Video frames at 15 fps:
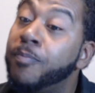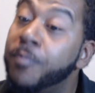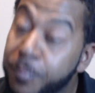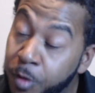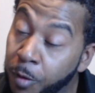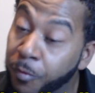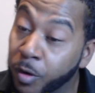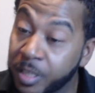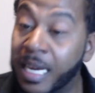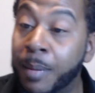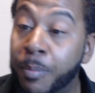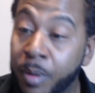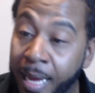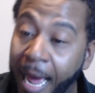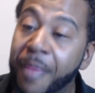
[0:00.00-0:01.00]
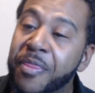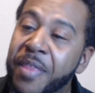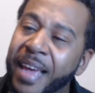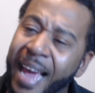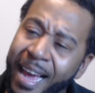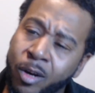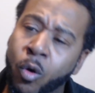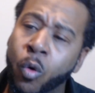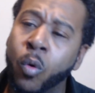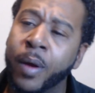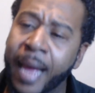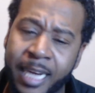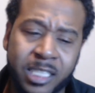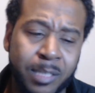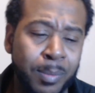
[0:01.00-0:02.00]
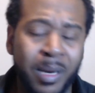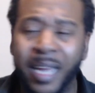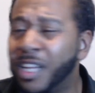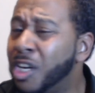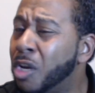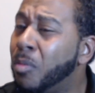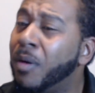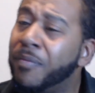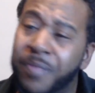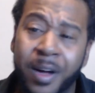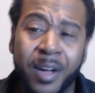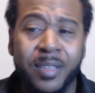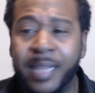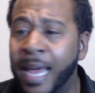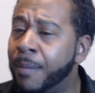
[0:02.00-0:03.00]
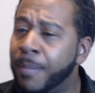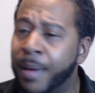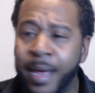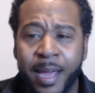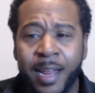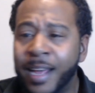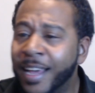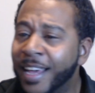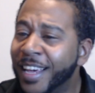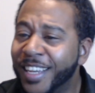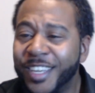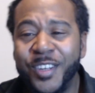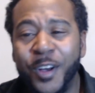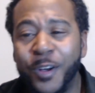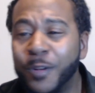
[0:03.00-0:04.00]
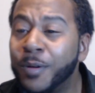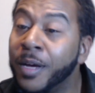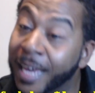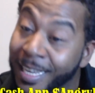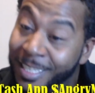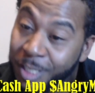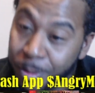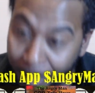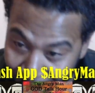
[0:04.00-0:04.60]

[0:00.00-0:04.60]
So, for example, like, I think had Corey actually been like, you know what, fuck that, man. Again, excuse my